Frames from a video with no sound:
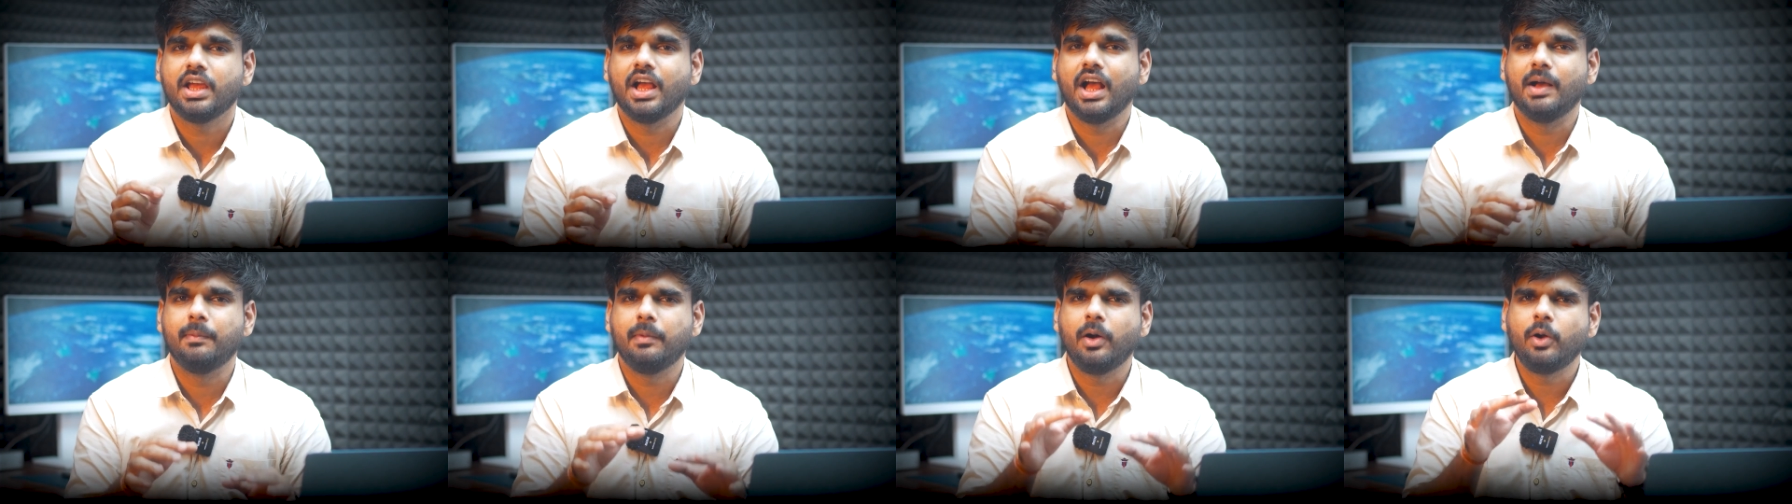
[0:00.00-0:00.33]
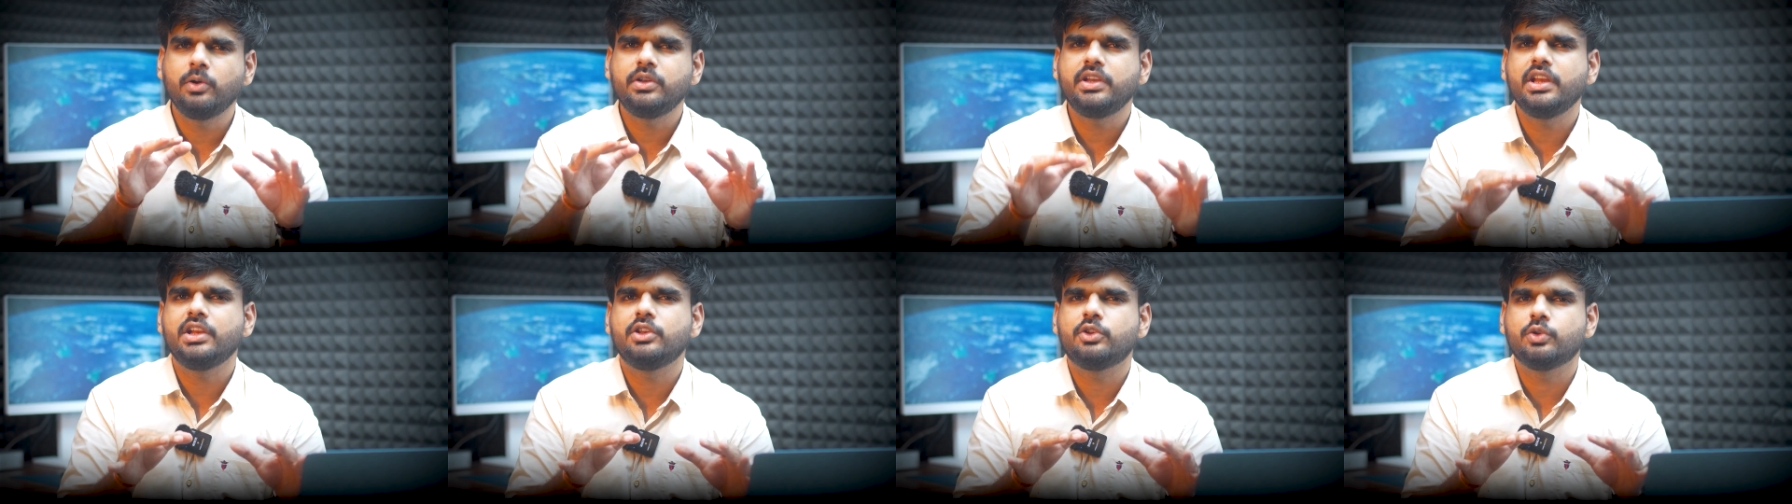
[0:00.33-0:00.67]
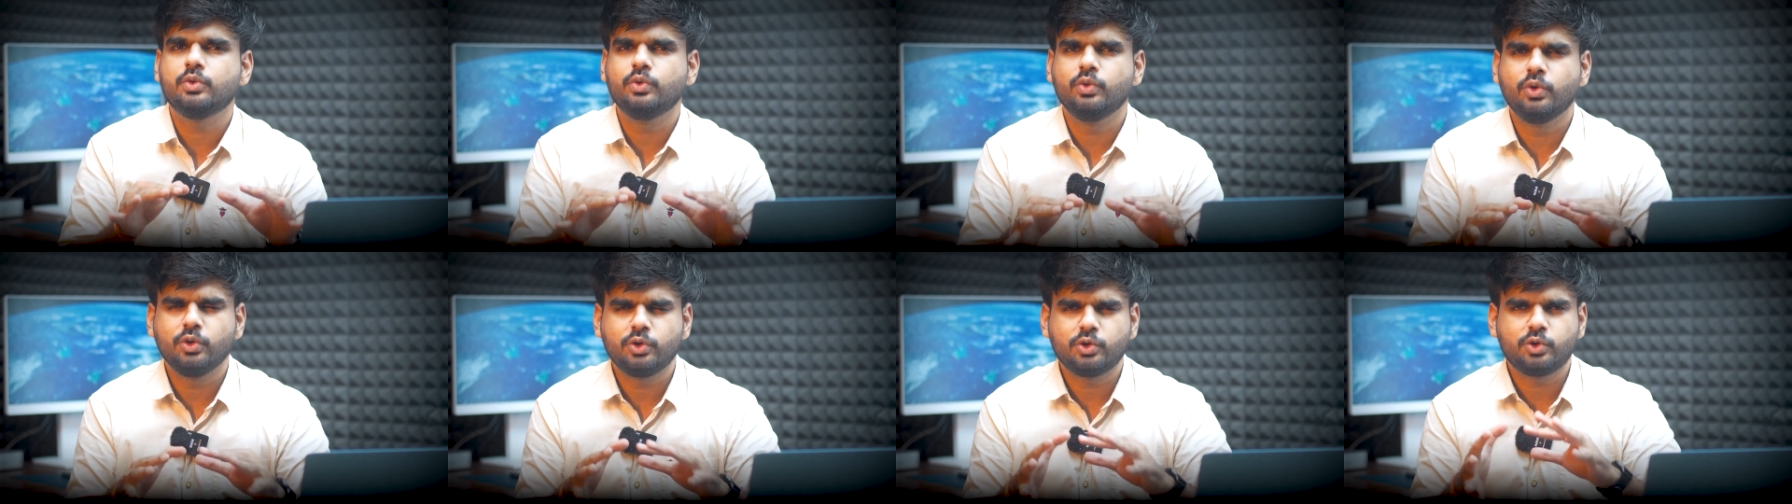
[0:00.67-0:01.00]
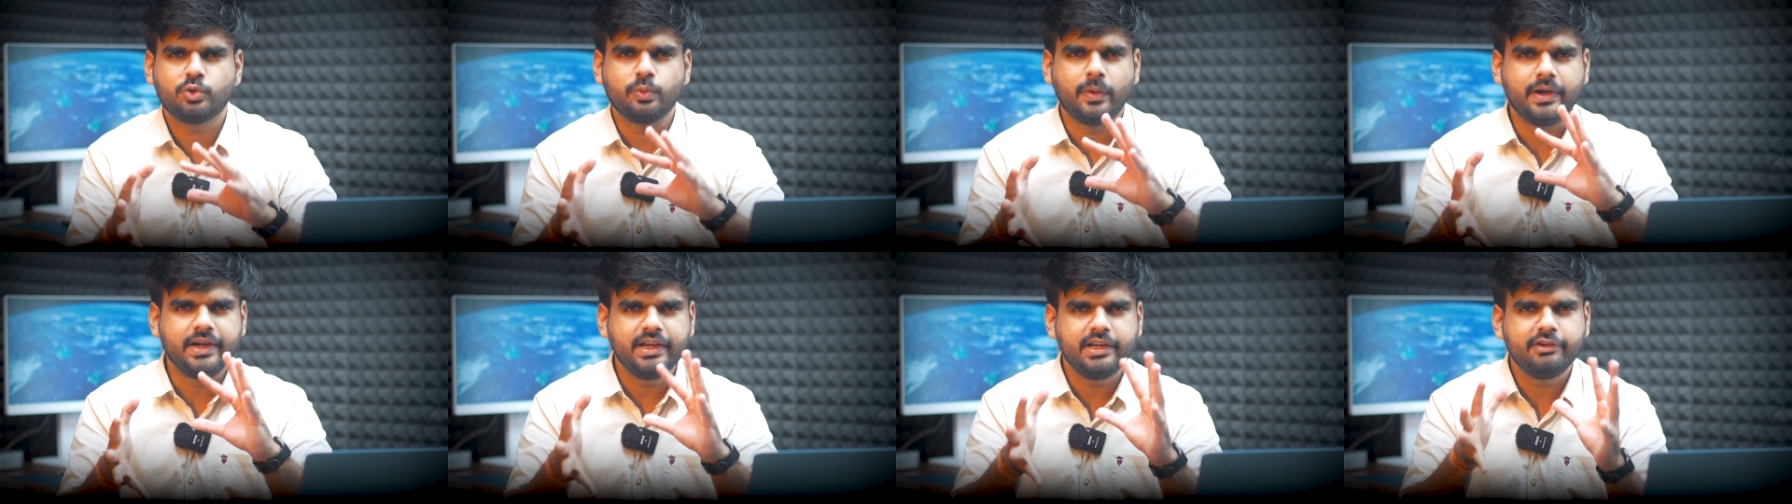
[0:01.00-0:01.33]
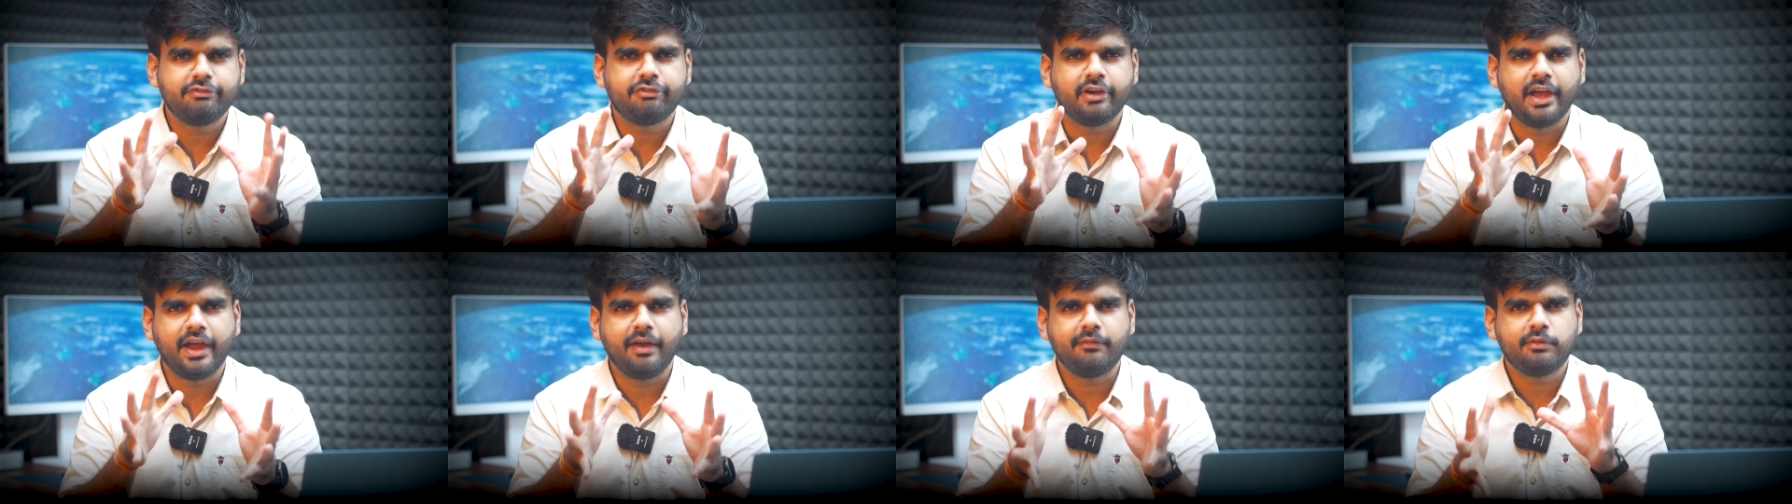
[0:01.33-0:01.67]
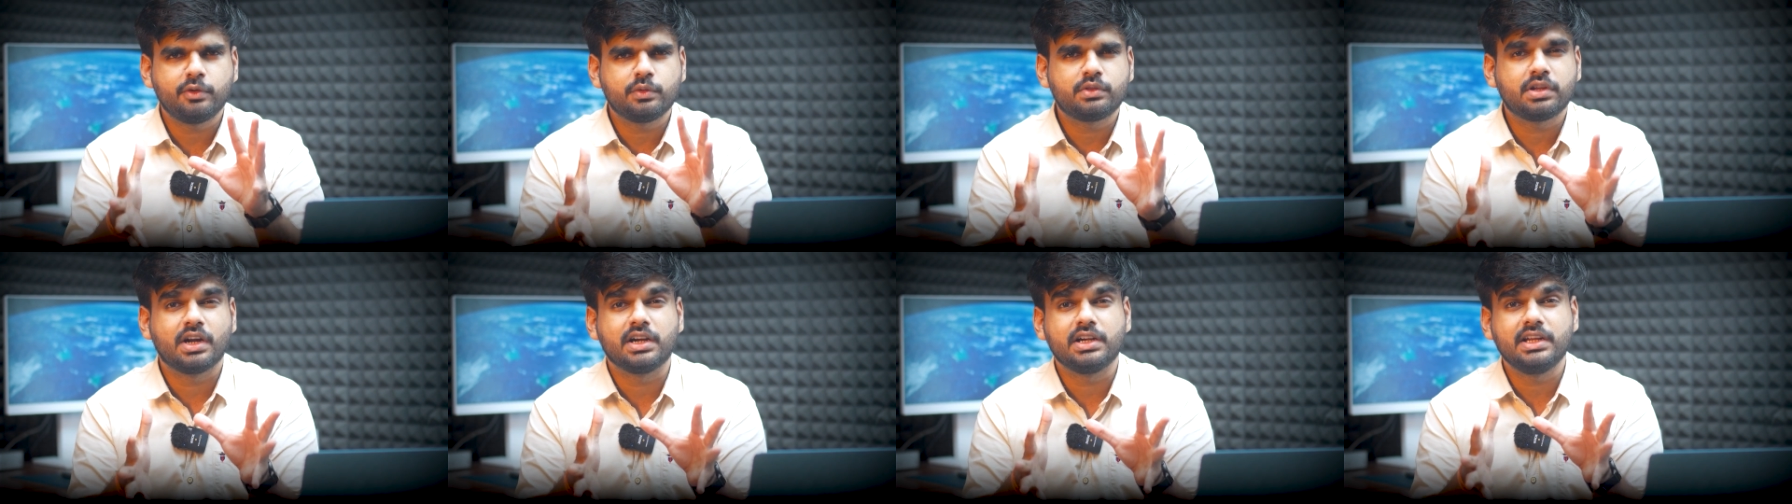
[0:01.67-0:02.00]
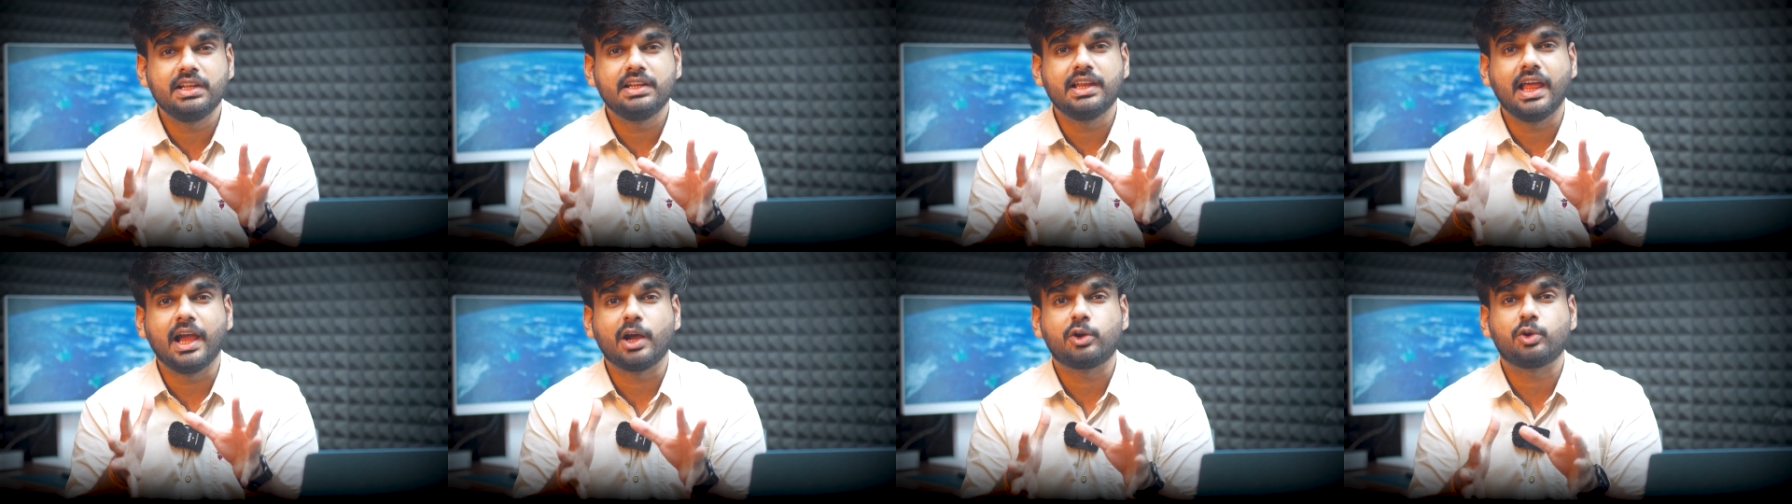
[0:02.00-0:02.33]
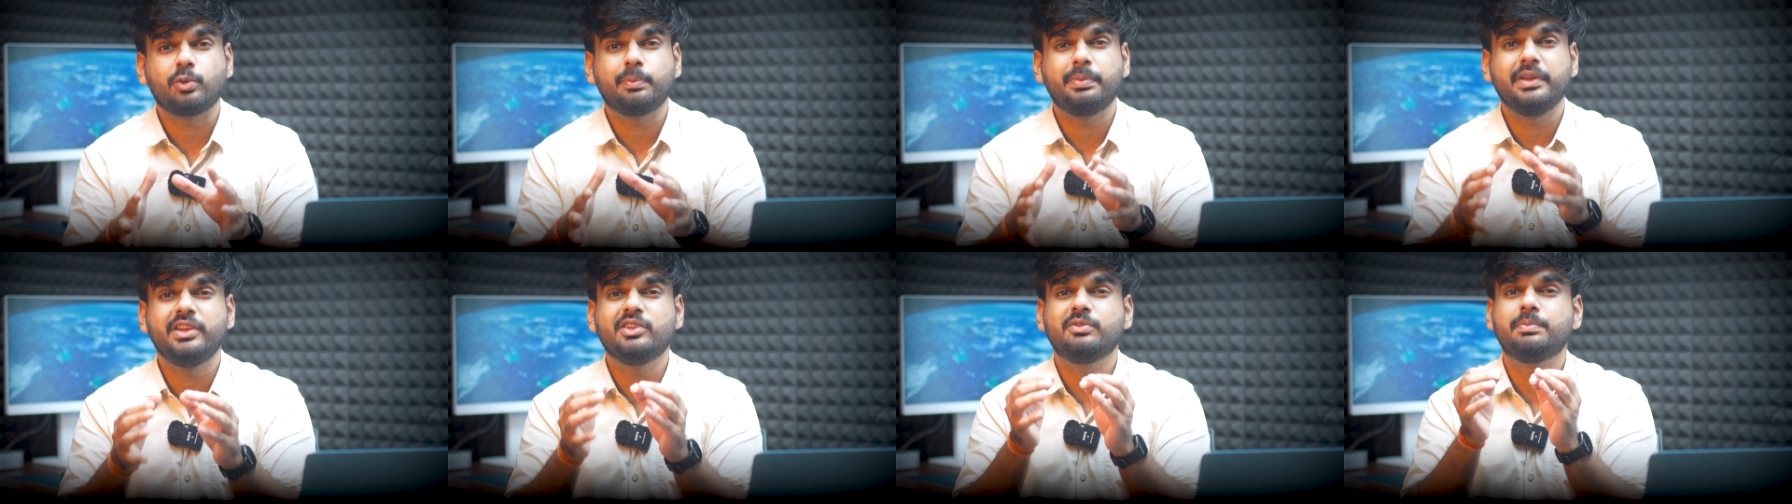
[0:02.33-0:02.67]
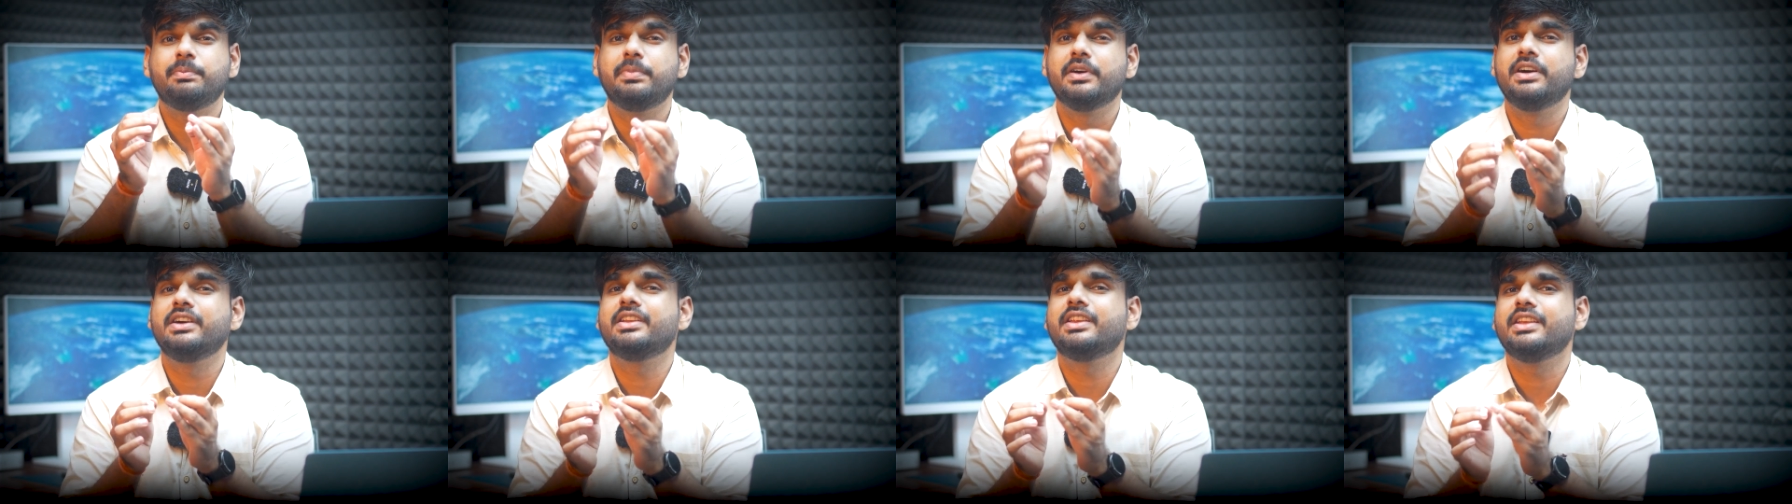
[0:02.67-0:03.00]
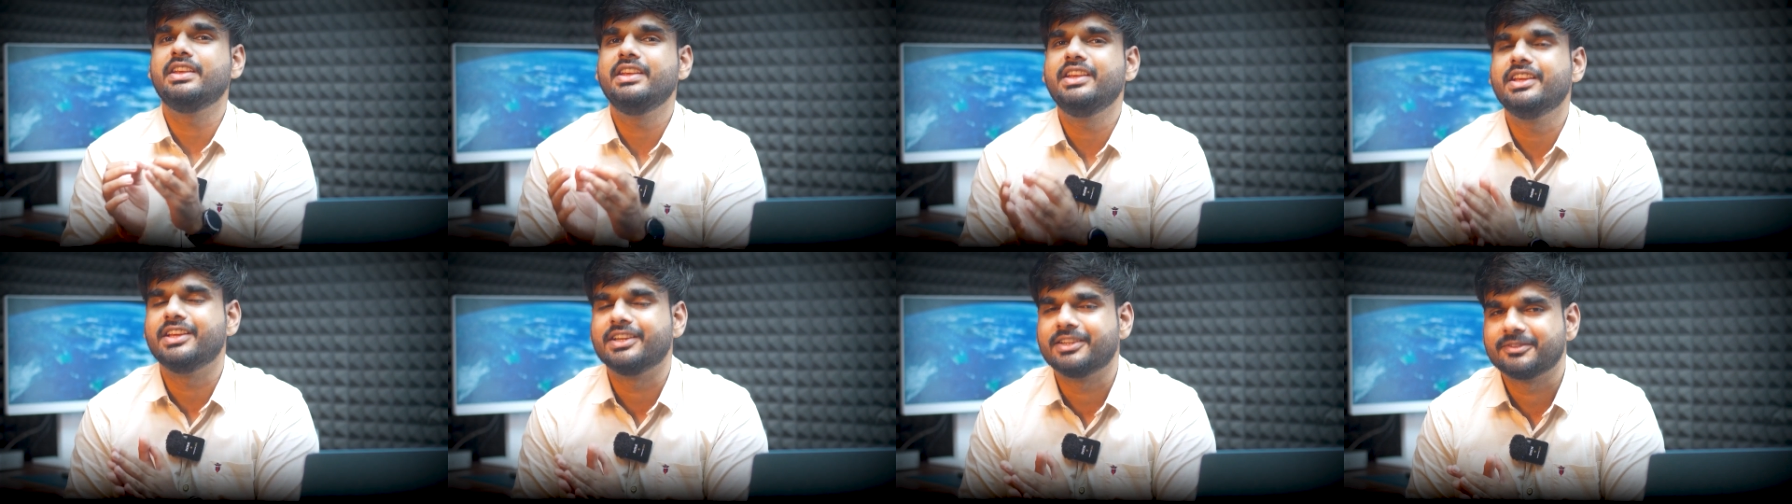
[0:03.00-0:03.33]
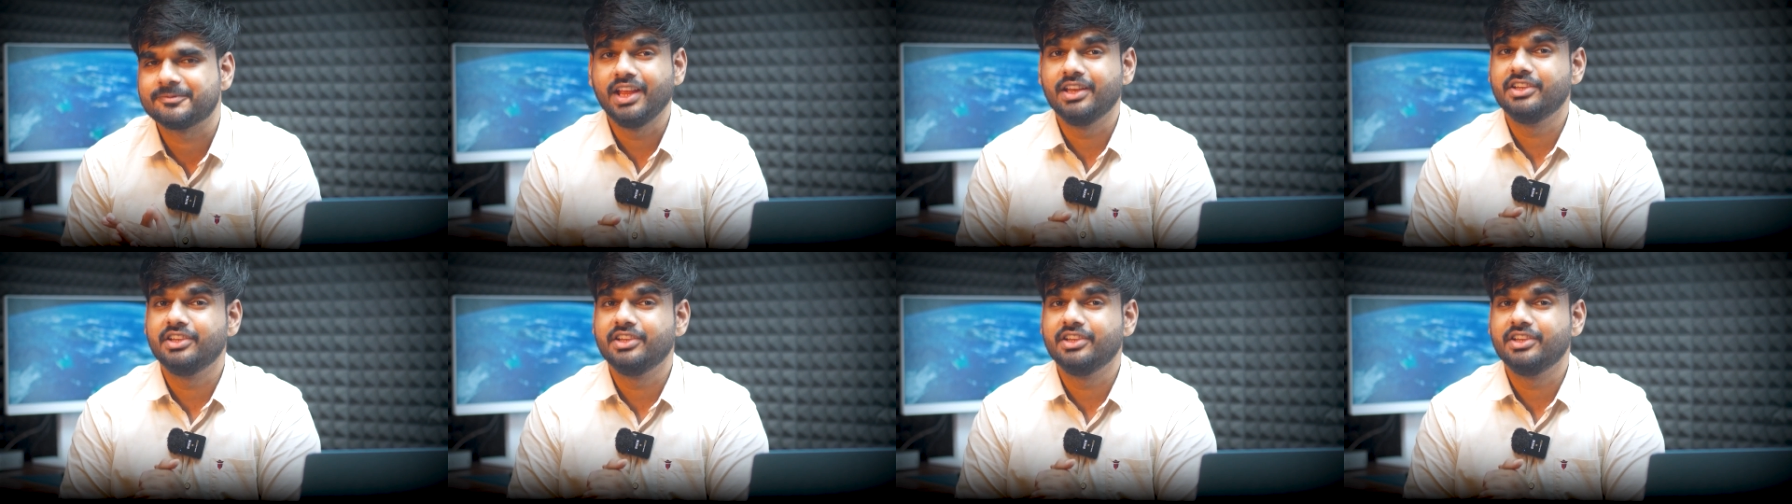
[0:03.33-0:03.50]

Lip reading: amounting to 25 to 30 lakh rupees per year.